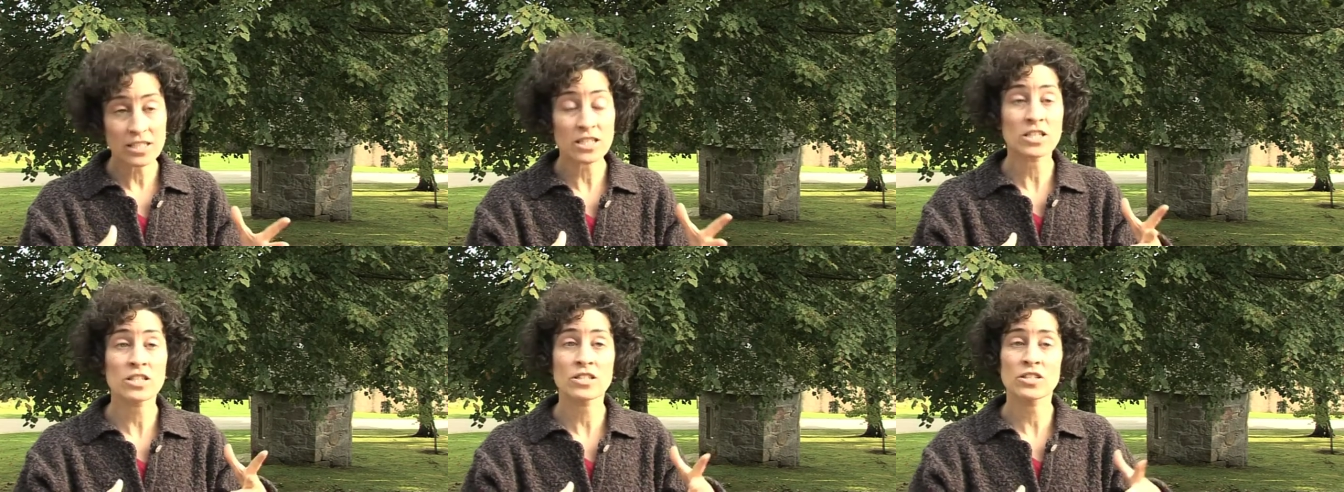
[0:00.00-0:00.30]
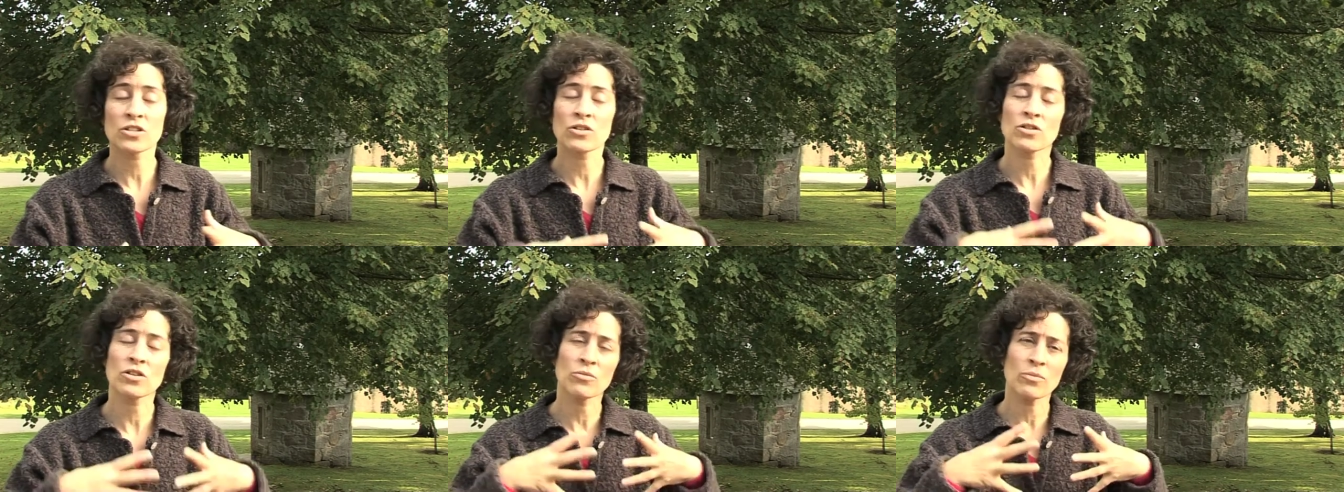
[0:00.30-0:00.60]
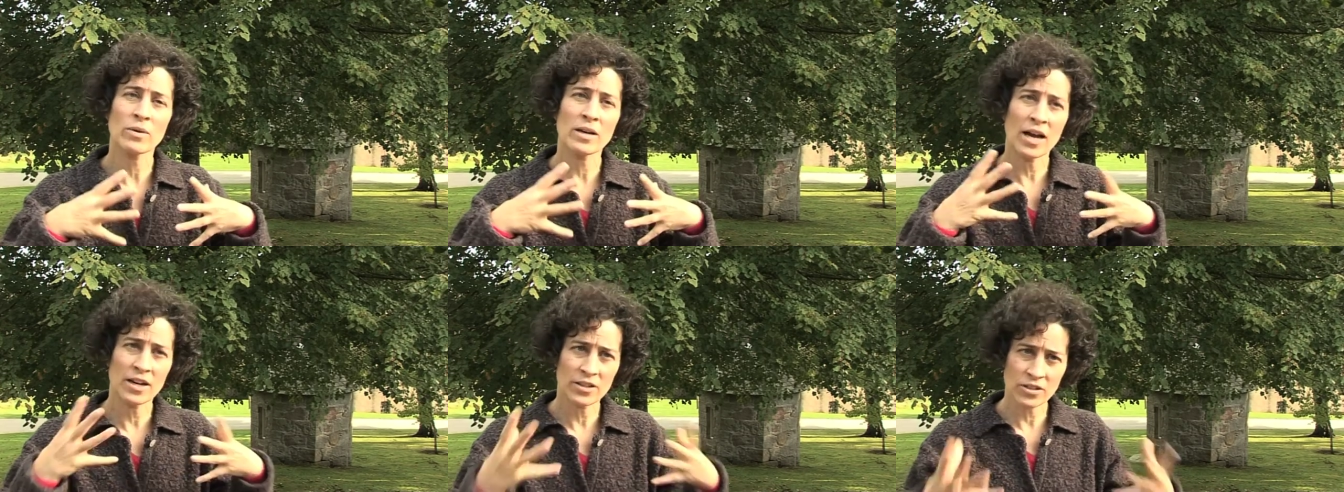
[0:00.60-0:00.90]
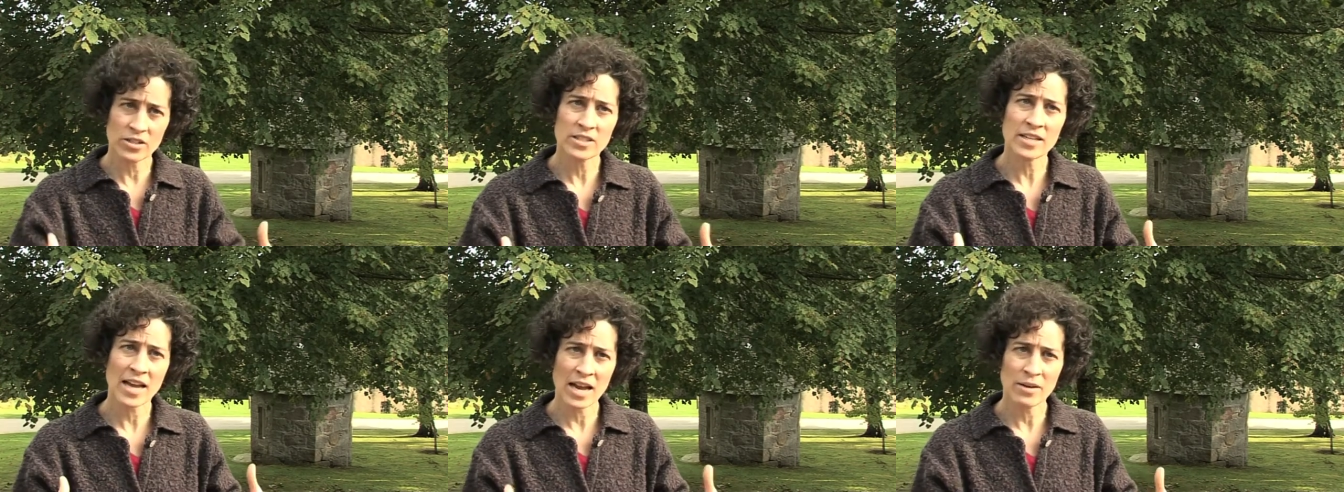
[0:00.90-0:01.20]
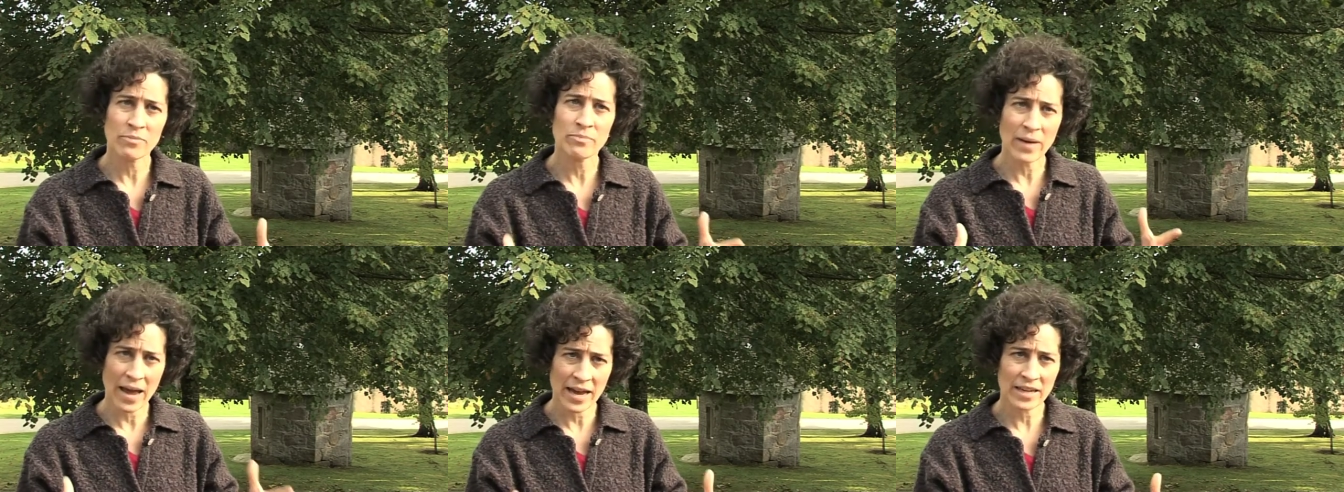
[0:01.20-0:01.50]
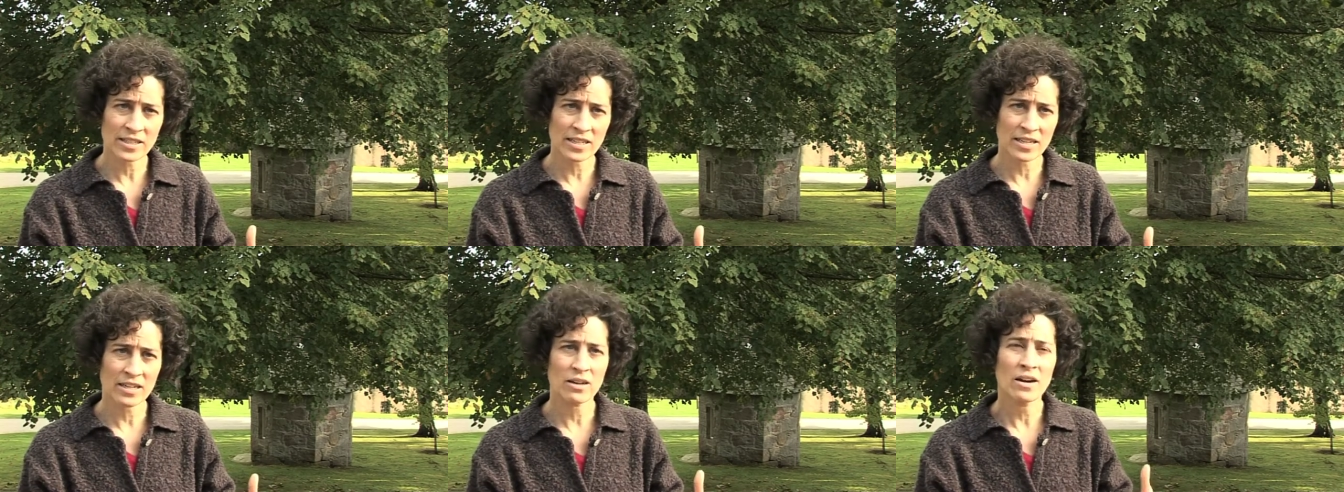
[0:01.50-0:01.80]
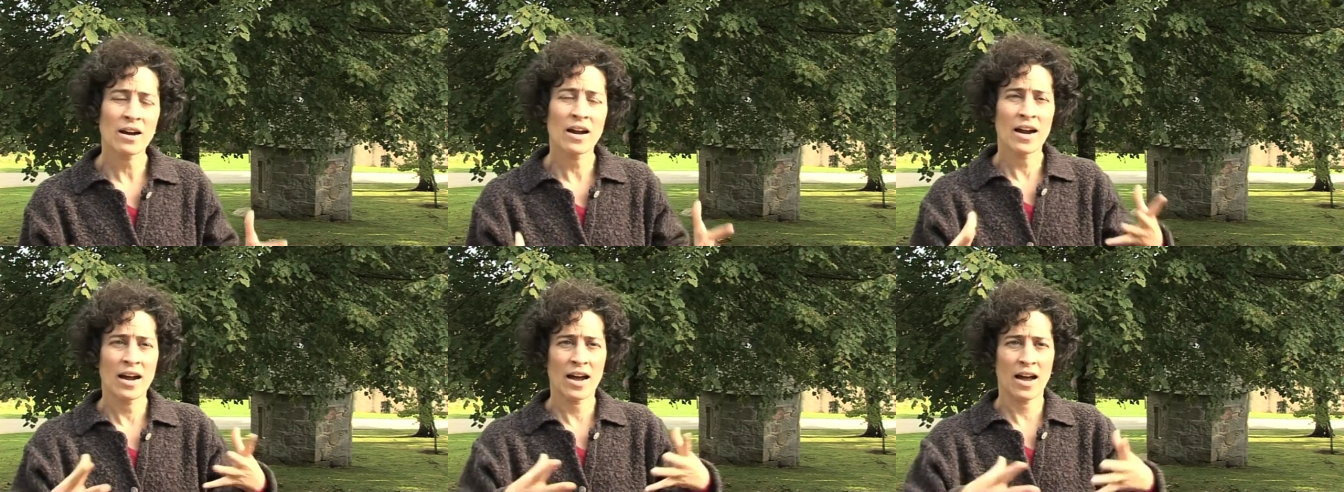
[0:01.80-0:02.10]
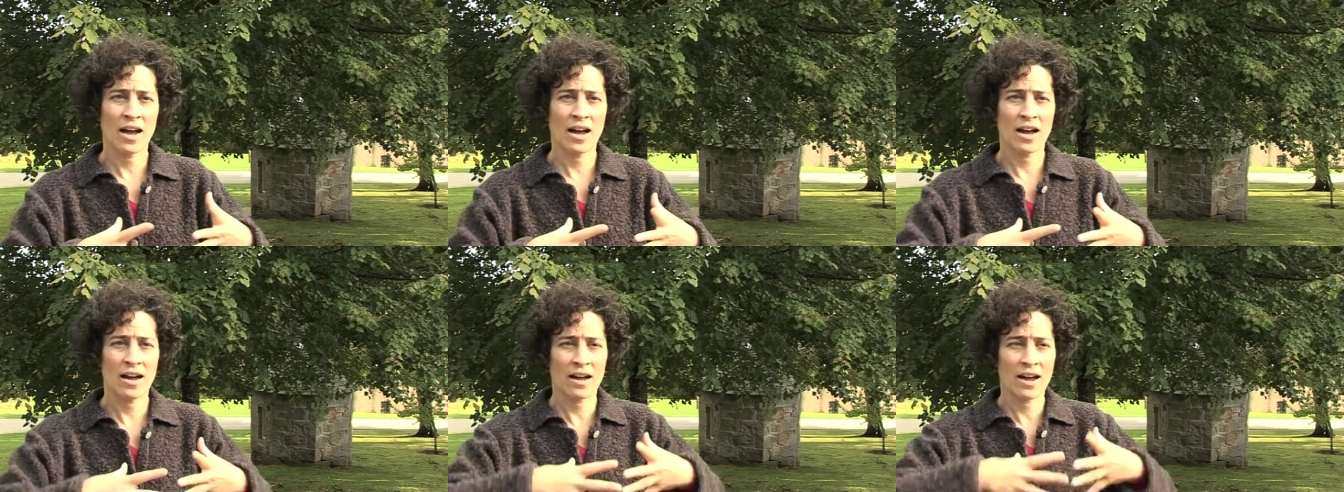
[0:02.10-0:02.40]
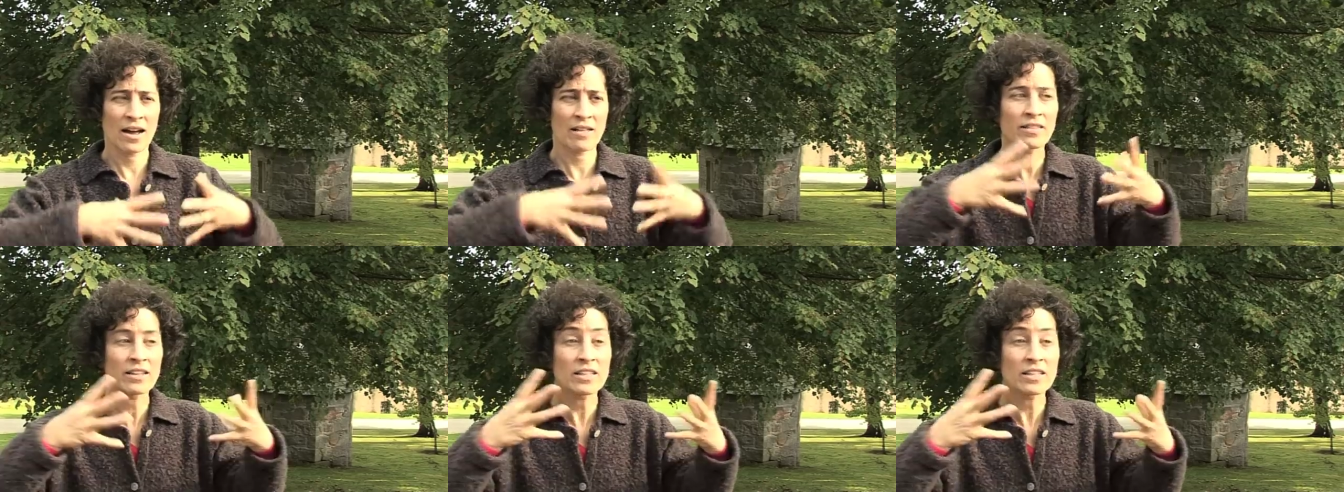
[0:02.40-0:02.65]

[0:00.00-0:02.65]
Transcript: just so that we understand better the